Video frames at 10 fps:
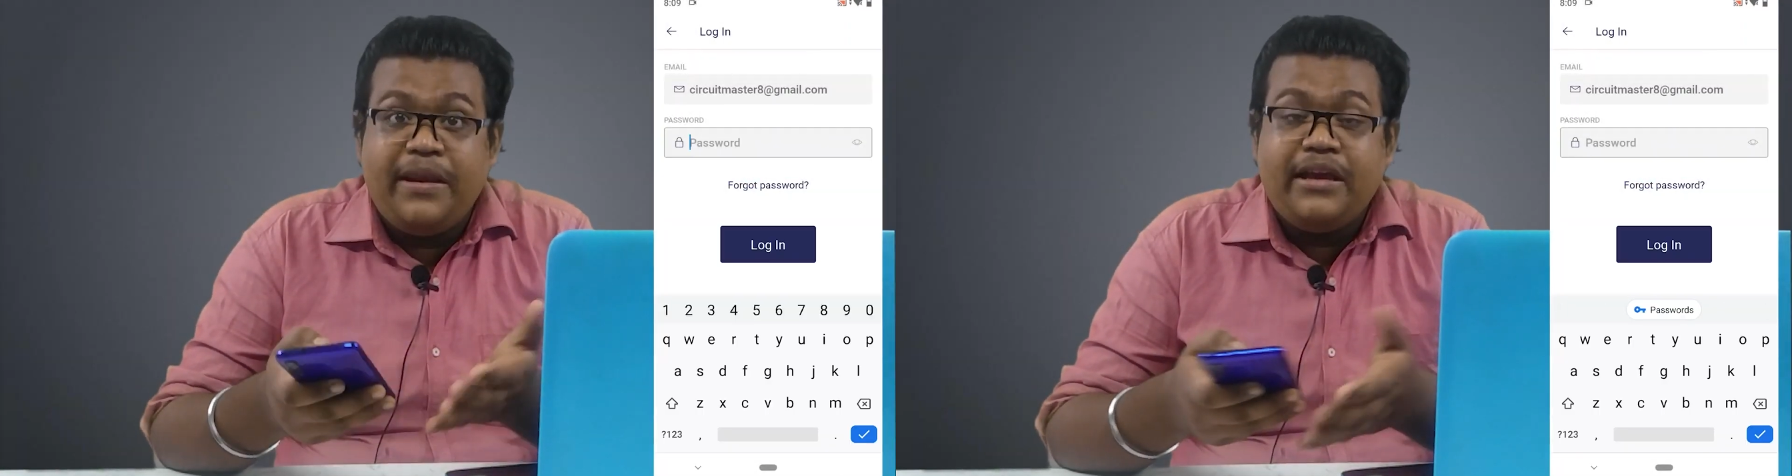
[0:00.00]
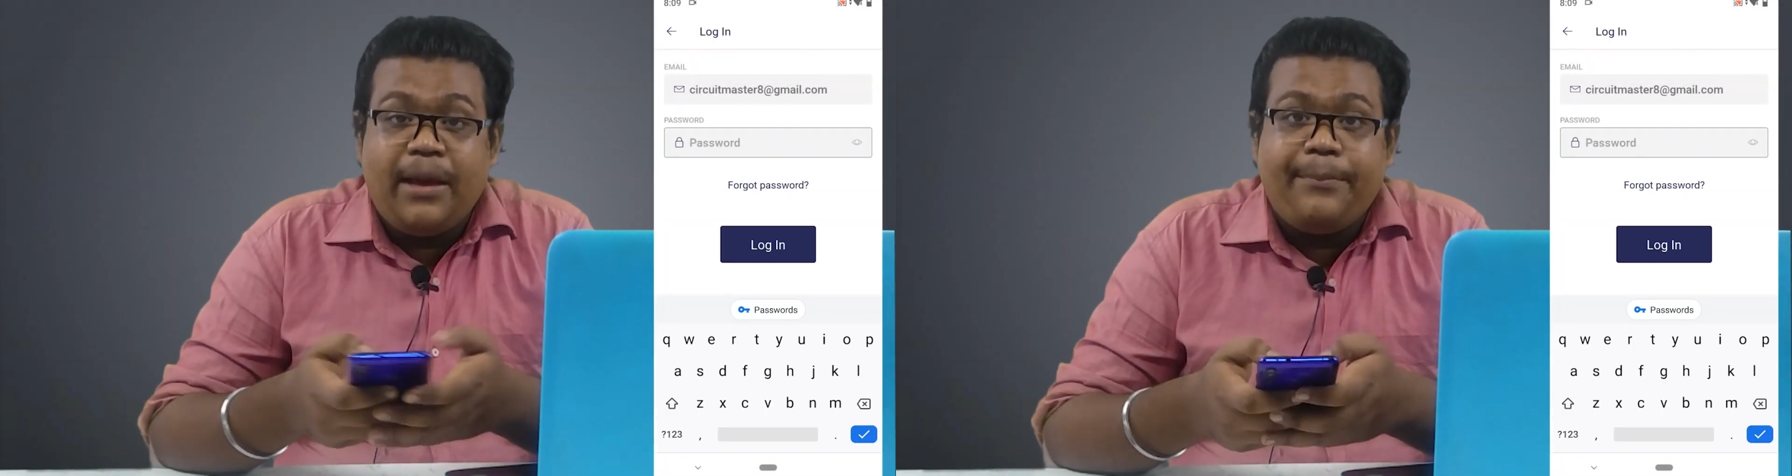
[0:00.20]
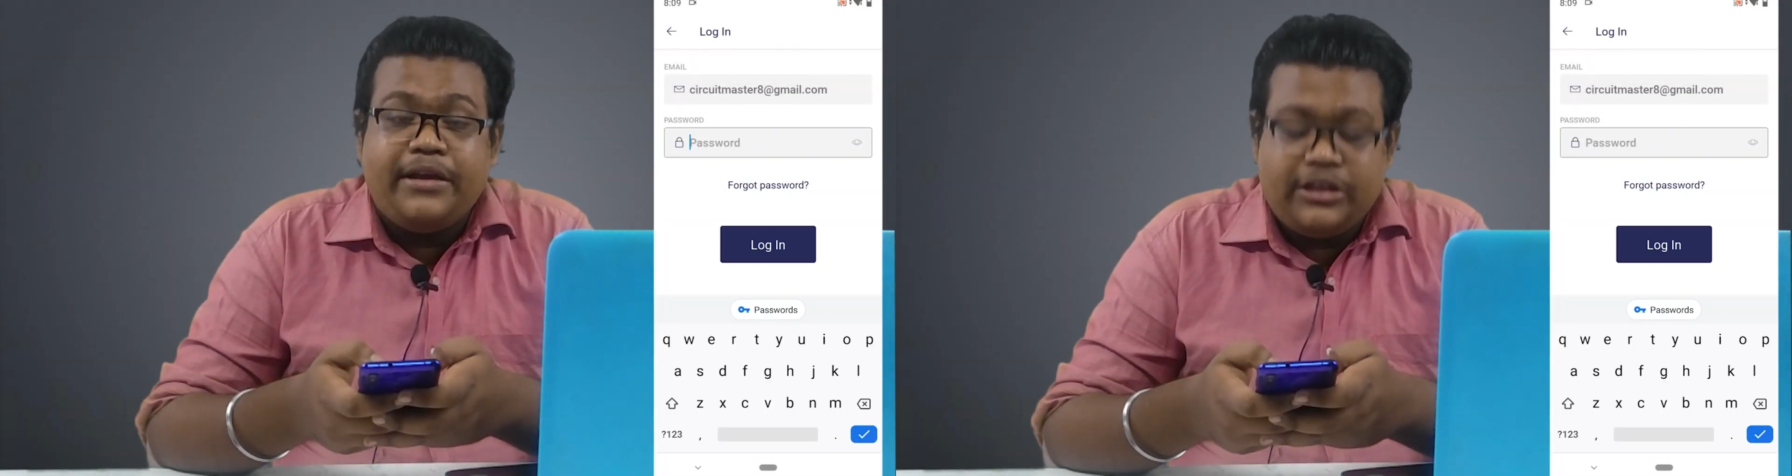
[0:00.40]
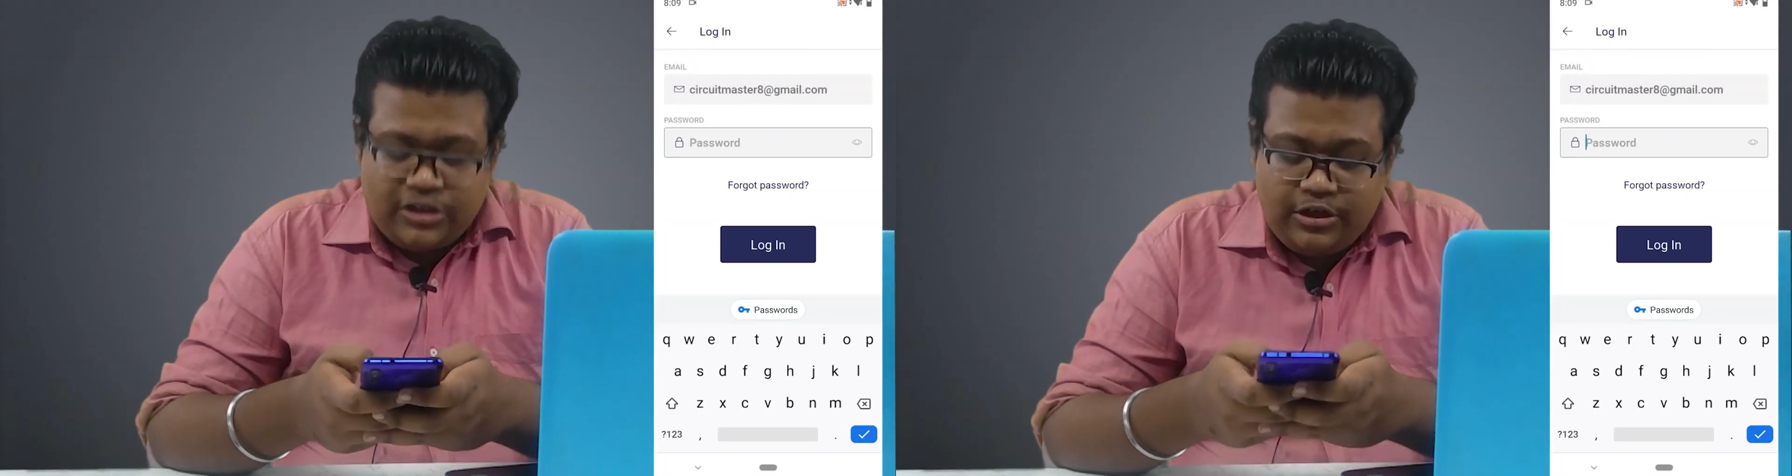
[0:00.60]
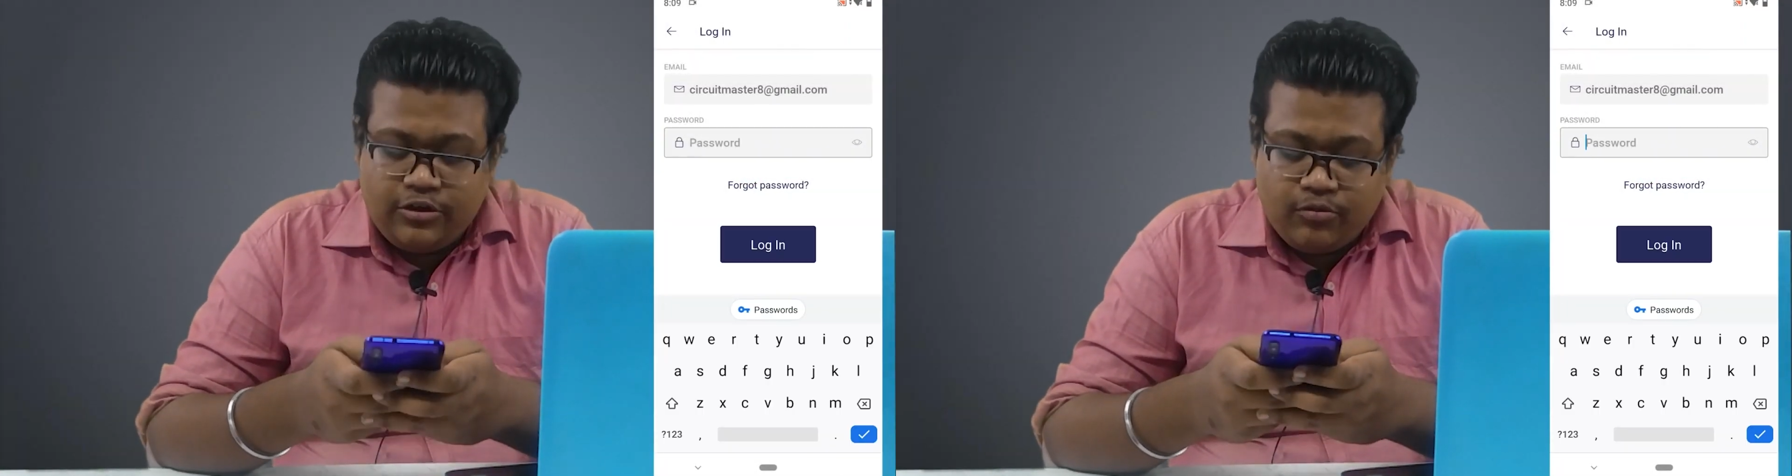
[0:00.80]
Blynk
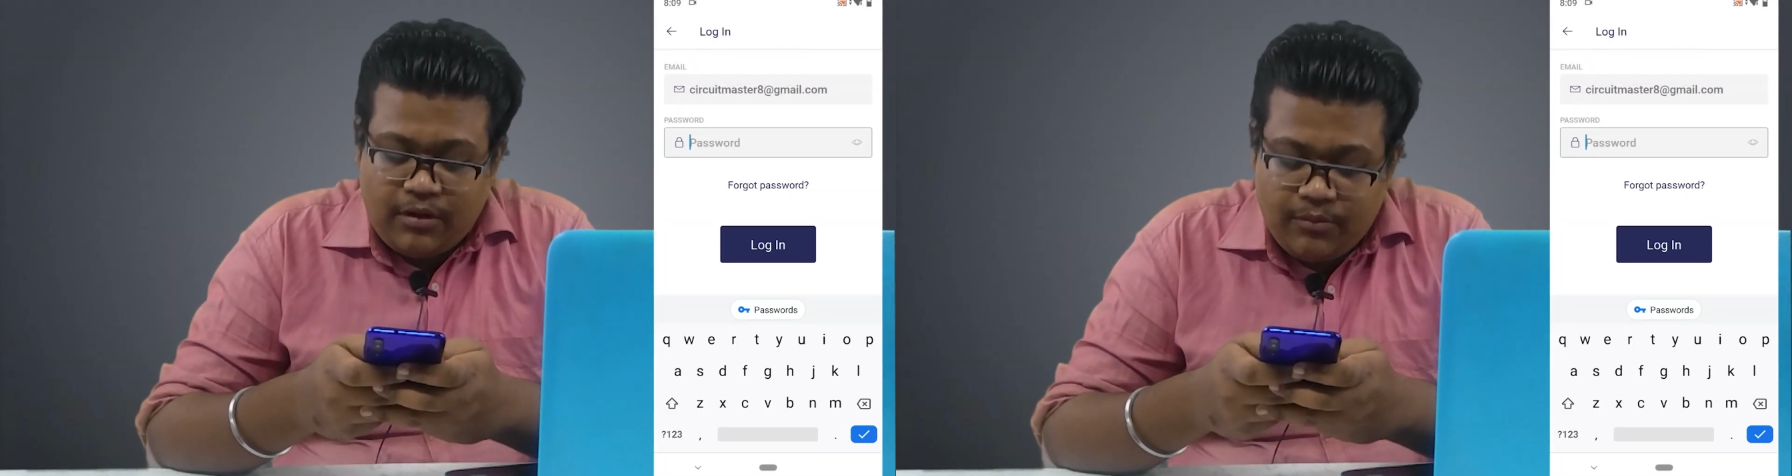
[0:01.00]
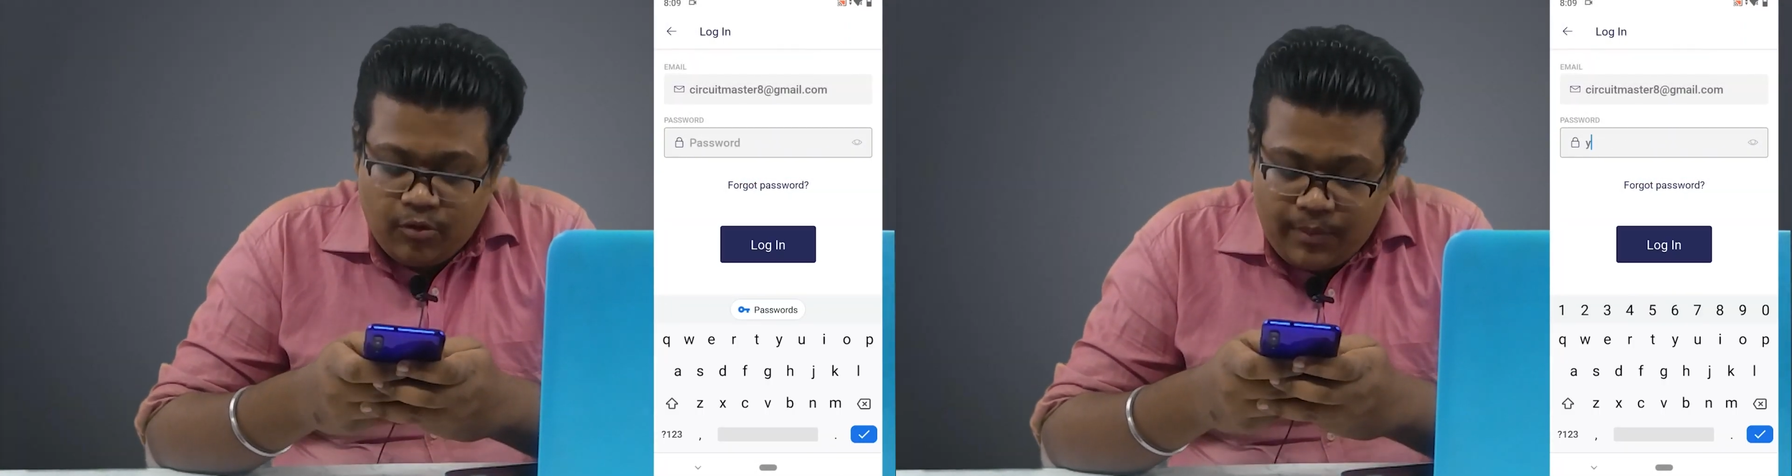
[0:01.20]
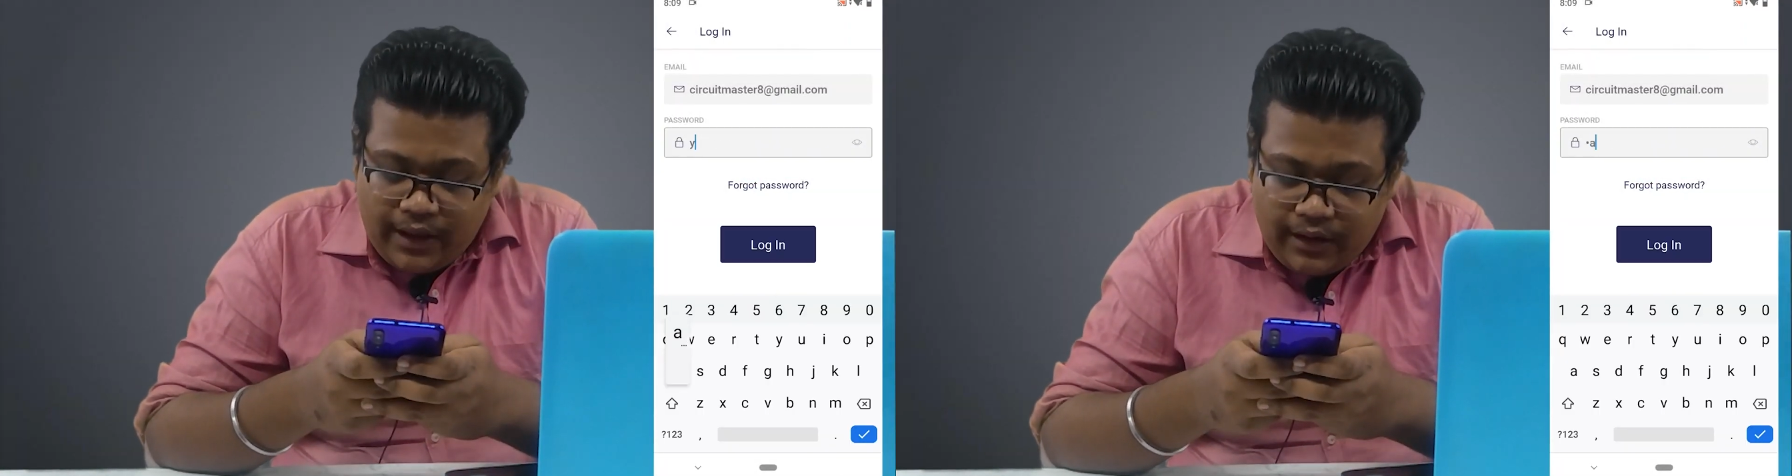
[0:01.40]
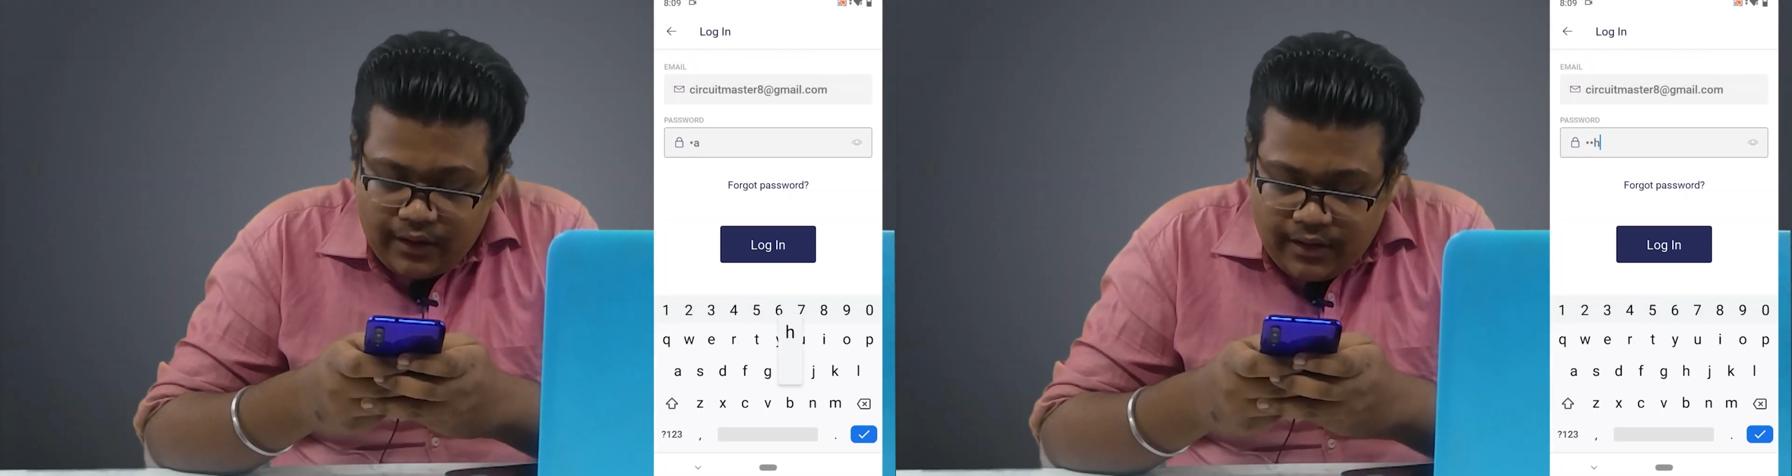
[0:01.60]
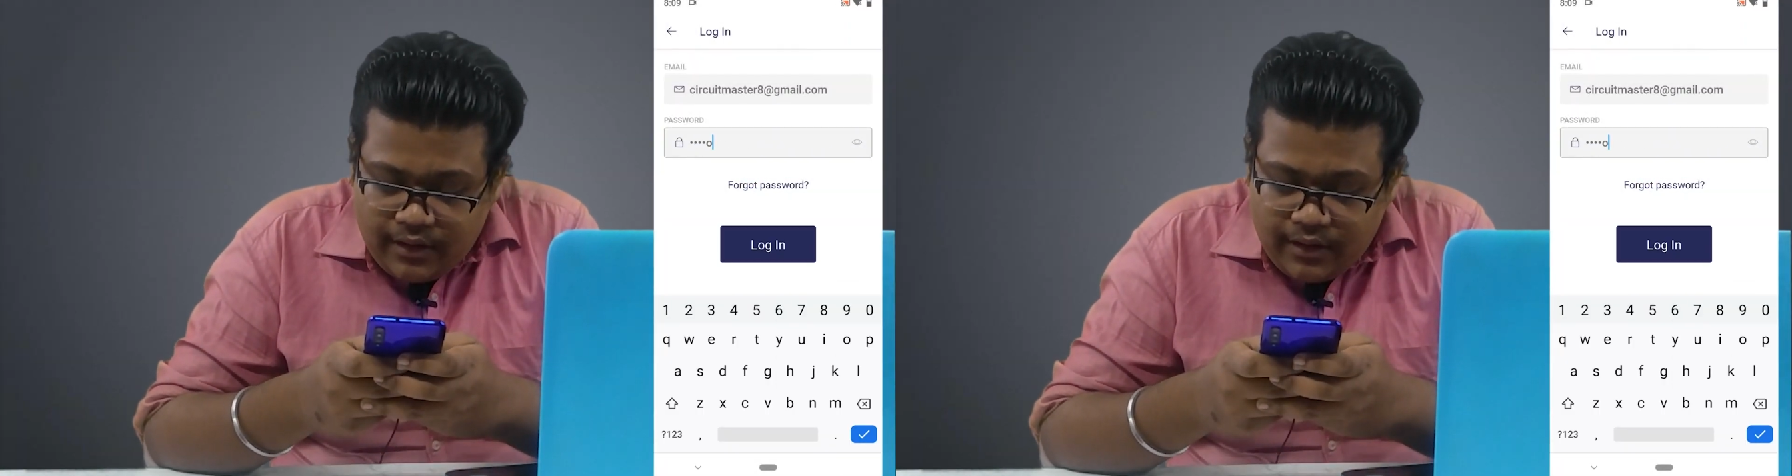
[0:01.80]
application into my mobile.